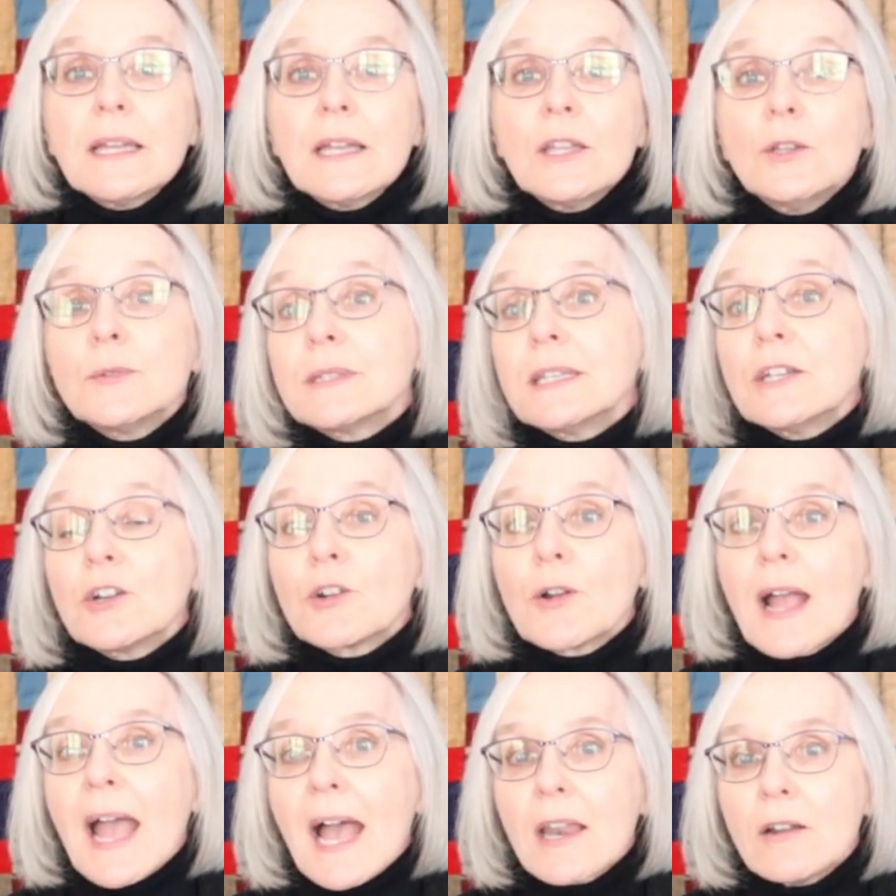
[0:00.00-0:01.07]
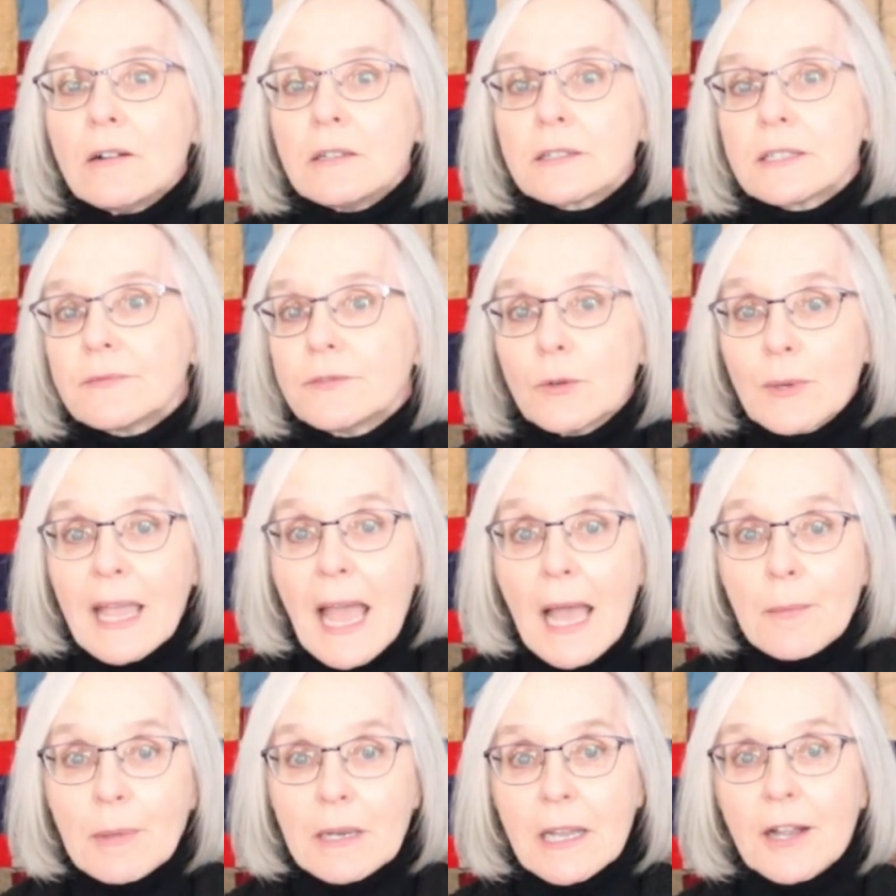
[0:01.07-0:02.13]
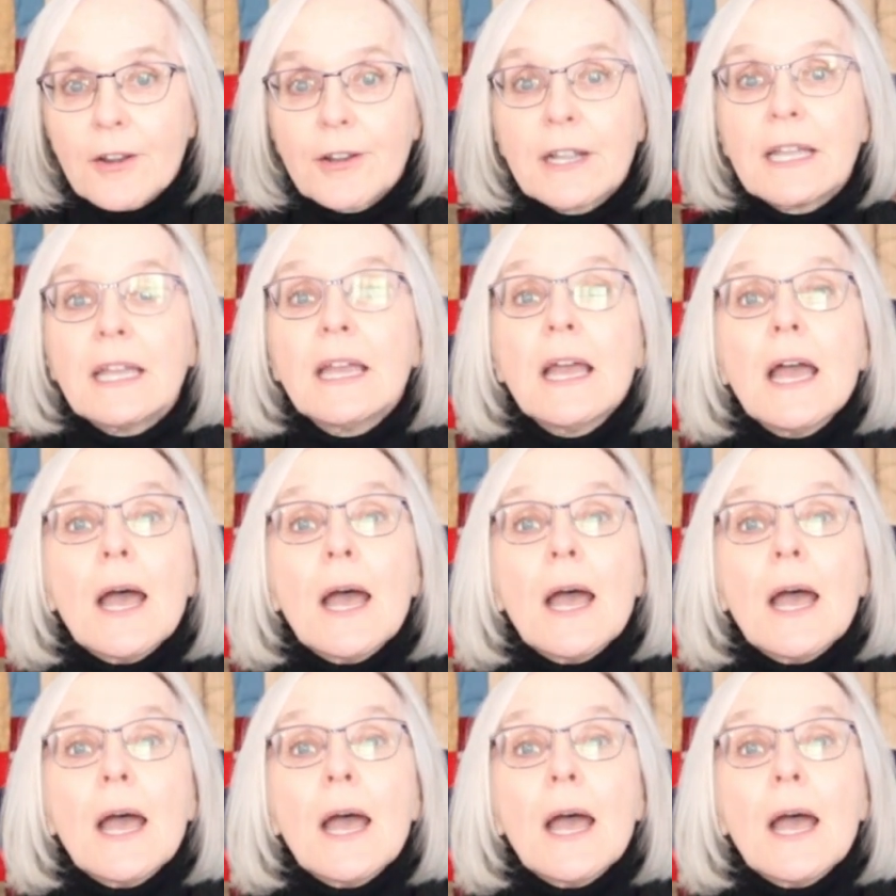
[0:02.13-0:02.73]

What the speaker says: using her adult vocabulary,